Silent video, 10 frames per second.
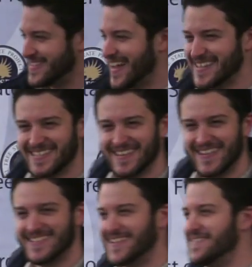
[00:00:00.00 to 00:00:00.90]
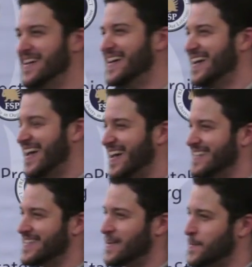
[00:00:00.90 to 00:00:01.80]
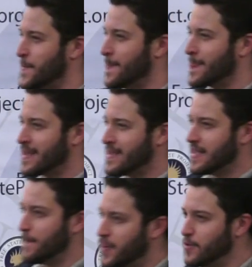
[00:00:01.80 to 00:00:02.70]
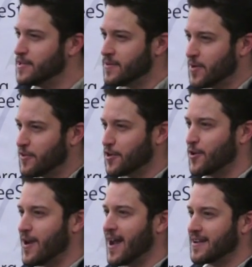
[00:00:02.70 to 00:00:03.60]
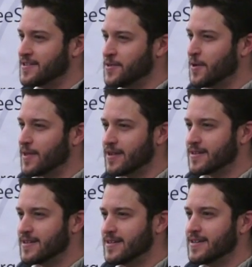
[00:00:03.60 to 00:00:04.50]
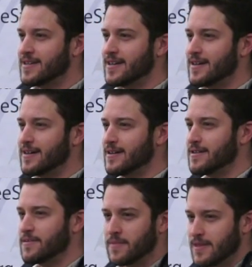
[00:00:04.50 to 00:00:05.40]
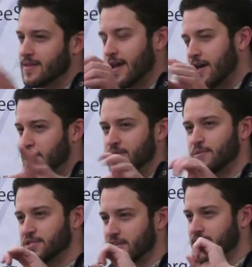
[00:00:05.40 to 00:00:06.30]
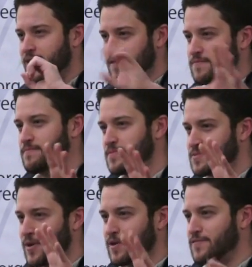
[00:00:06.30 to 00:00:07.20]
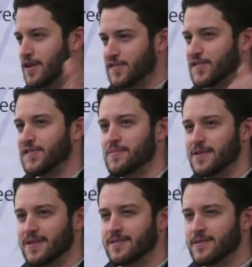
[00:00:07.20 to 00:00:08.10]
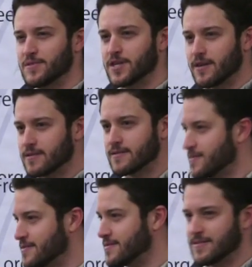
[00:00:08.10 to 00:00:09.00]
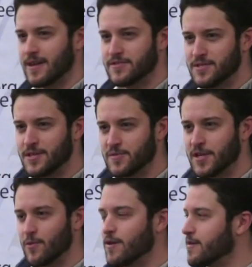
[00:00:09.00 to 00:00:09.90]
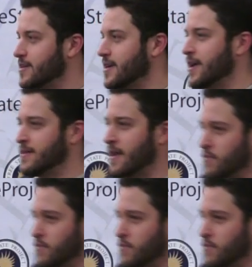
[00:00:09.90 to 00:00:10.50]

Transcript: the test gun that time. And um, he pulled it, and we heard the crack, and you know, like, uh, yeah, I think there was like the kind of spark of dust or something, and it was like, you know, did it work? And